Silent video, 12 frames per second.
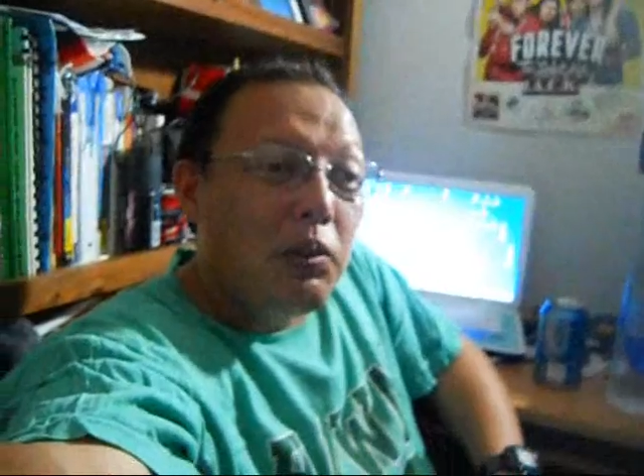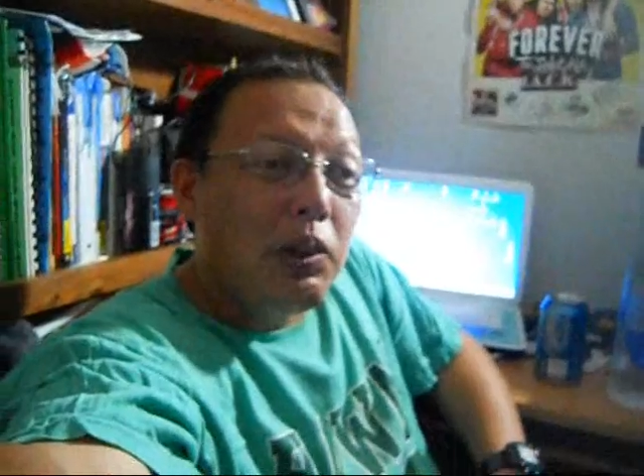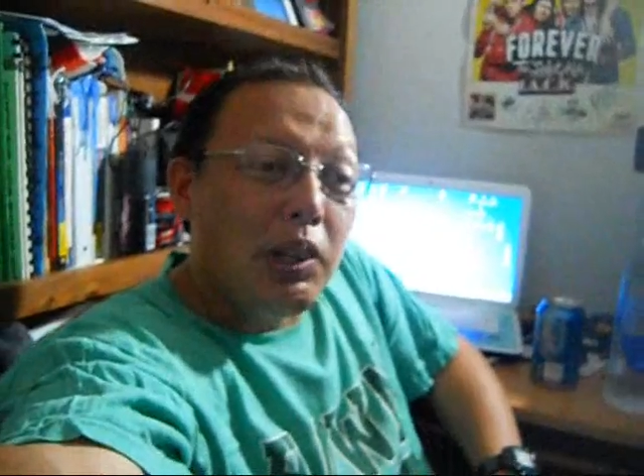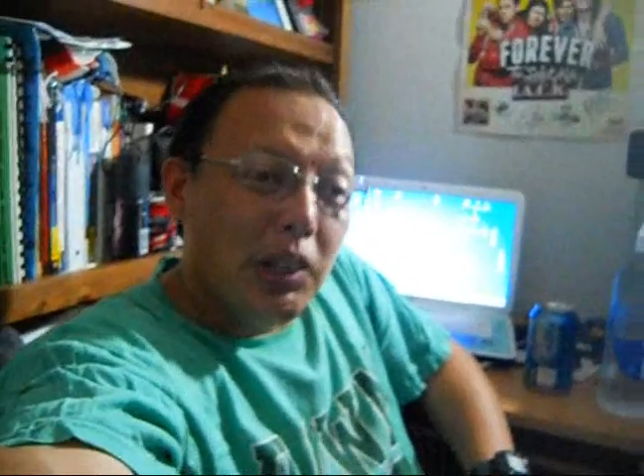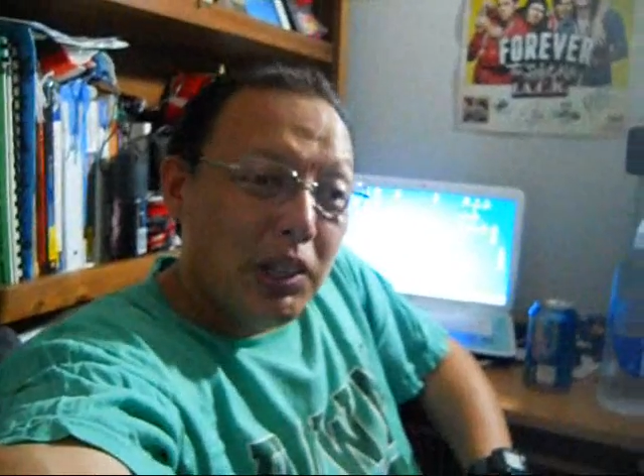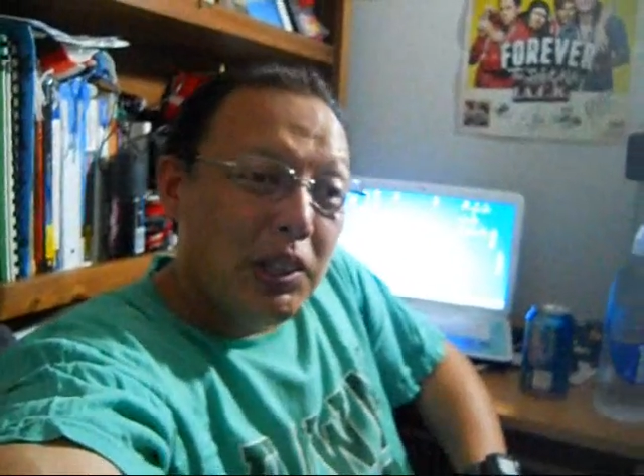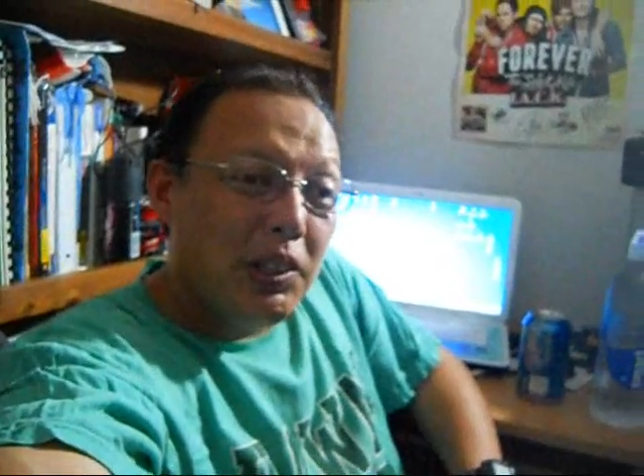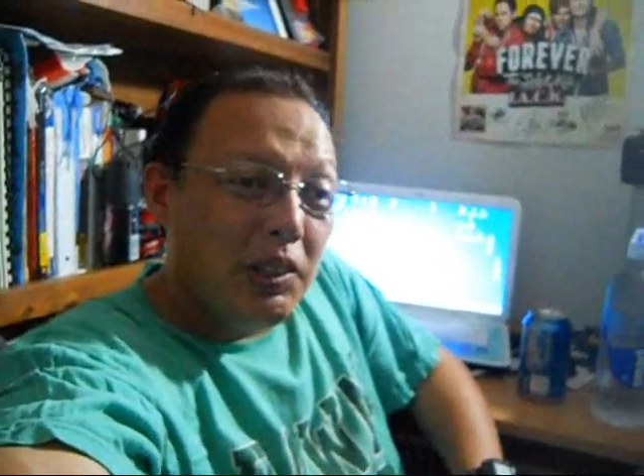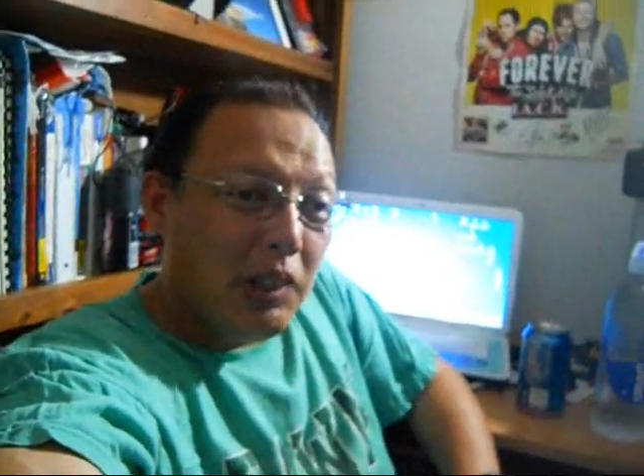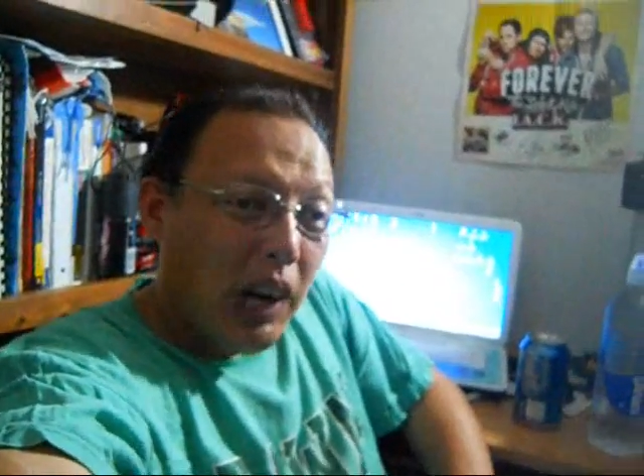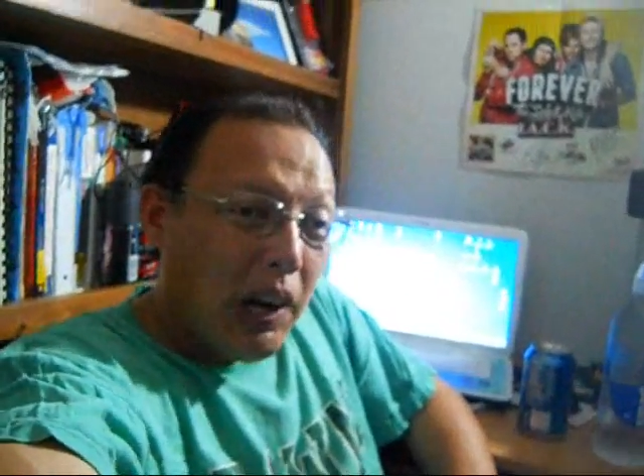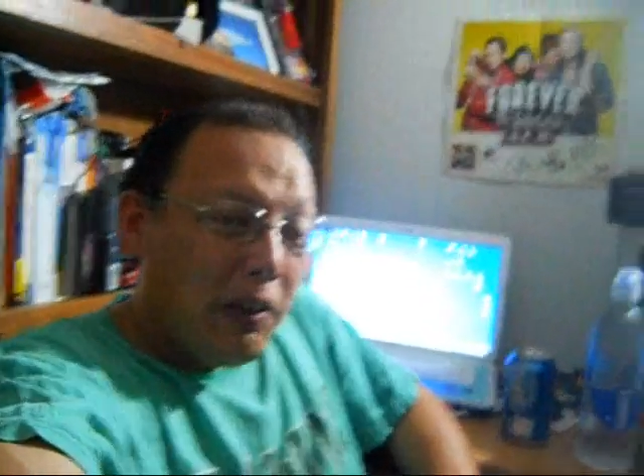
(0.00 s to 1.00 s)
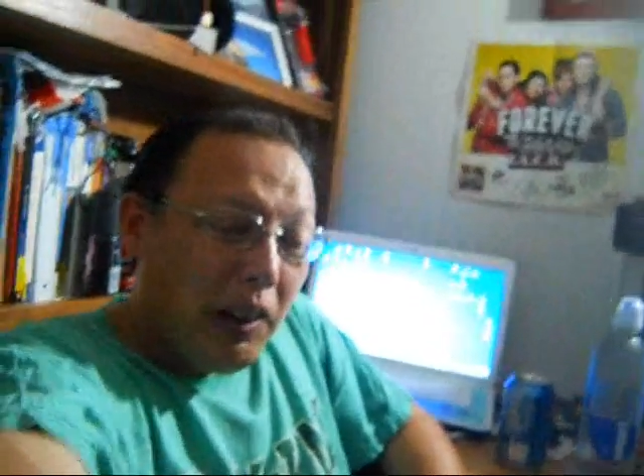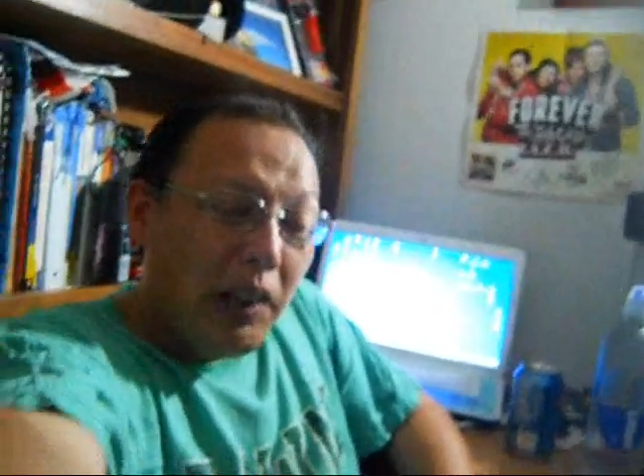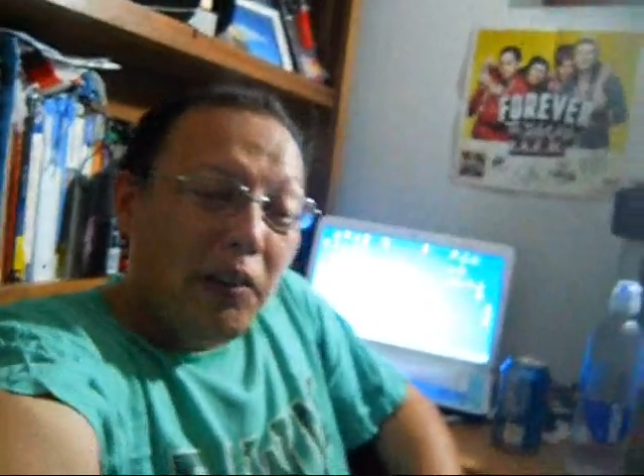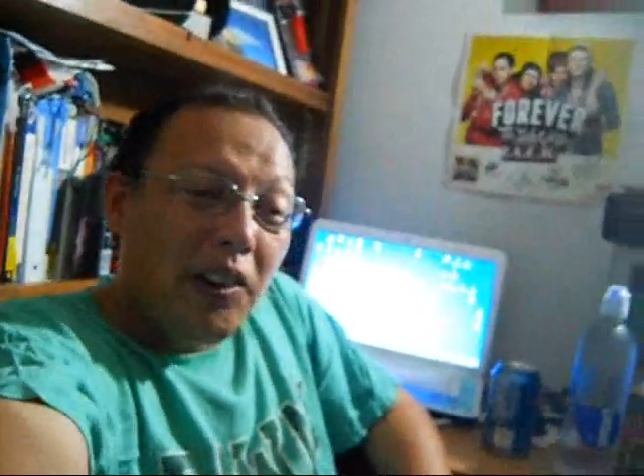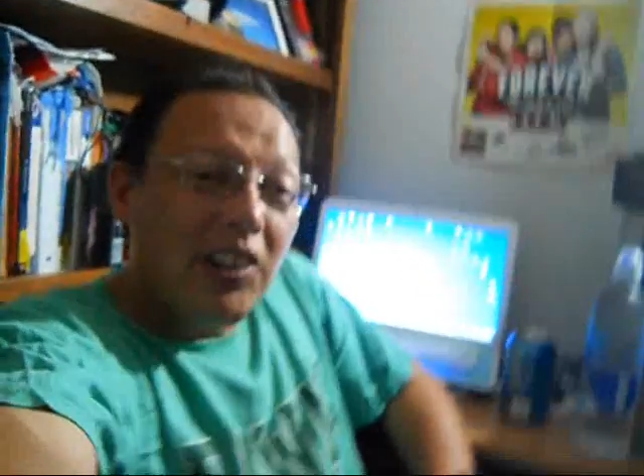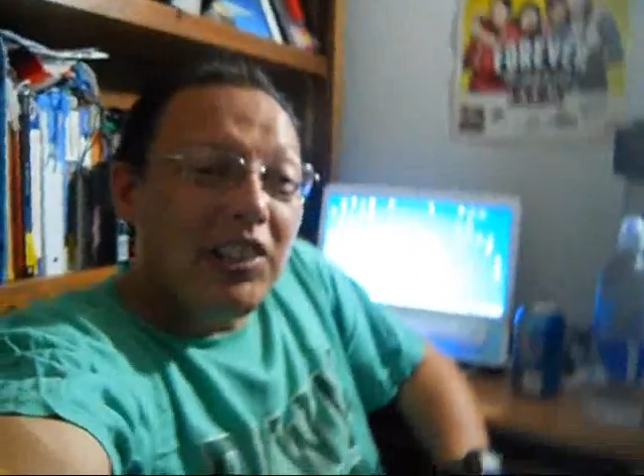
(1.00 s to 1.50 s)
really, I
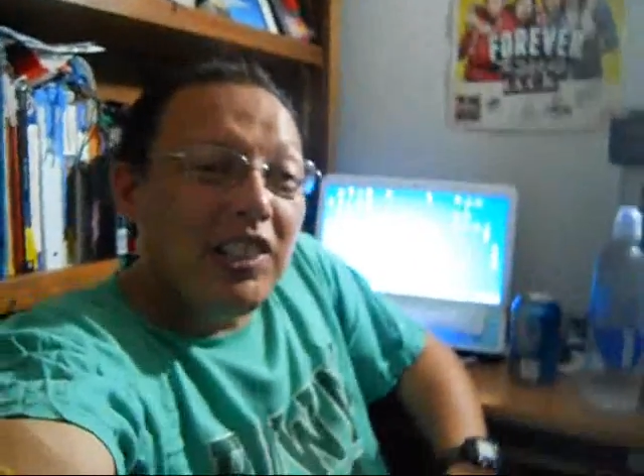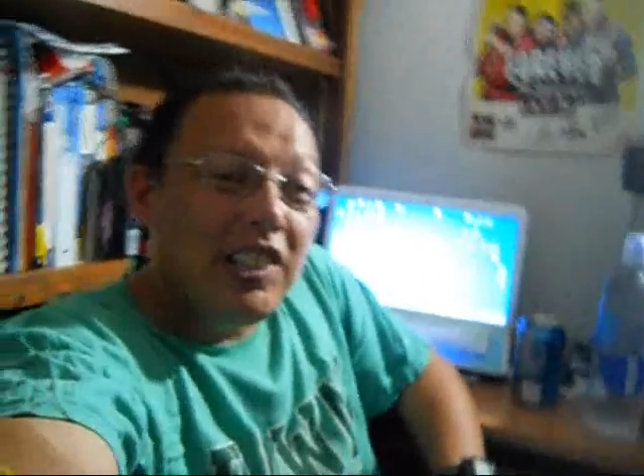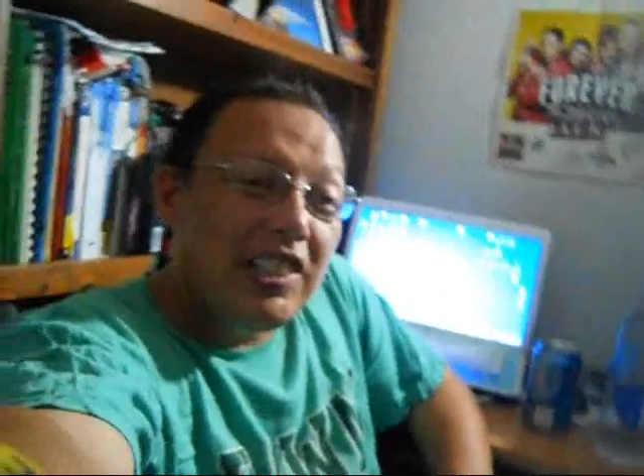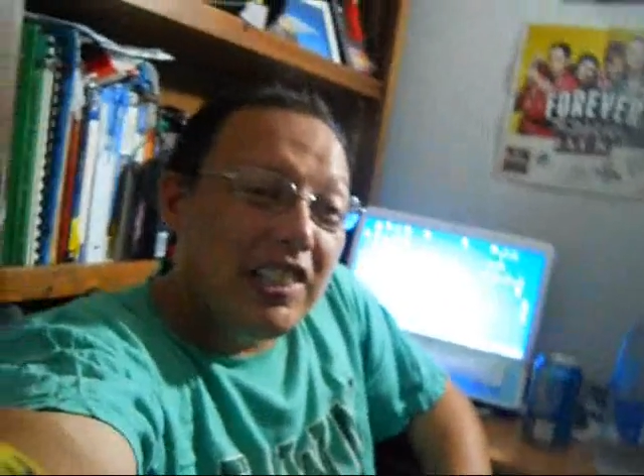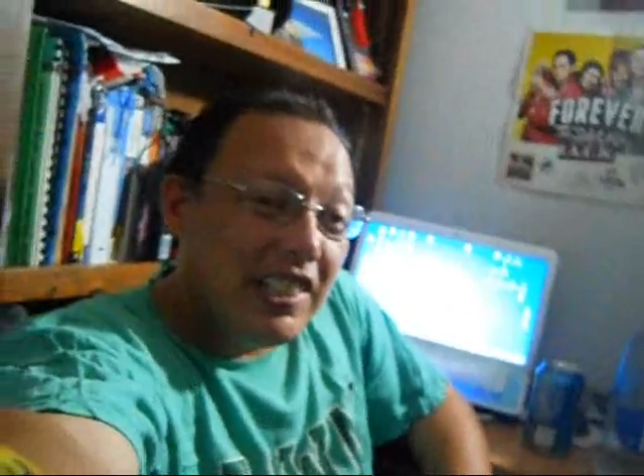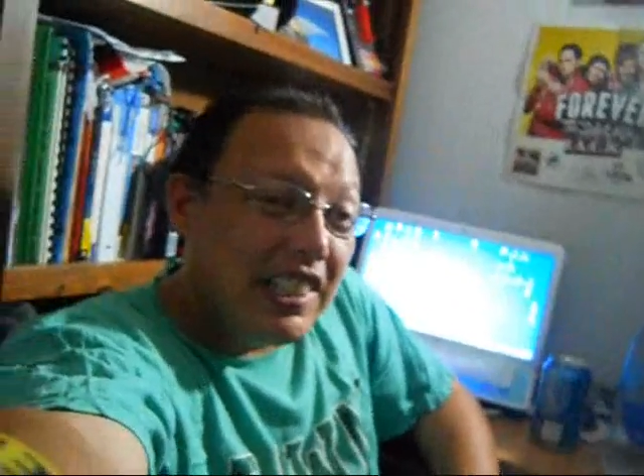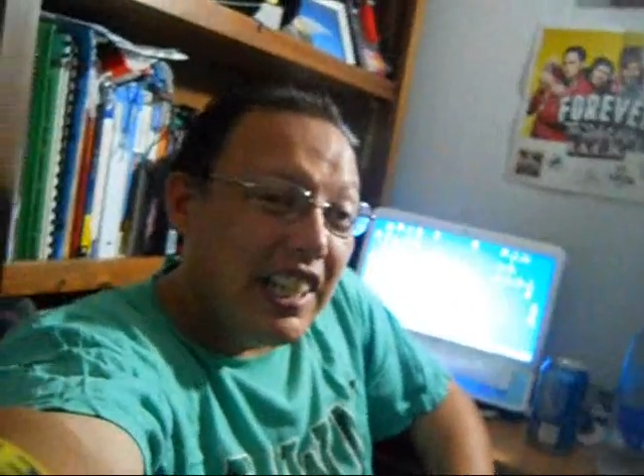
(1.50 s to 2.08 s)
really wanted to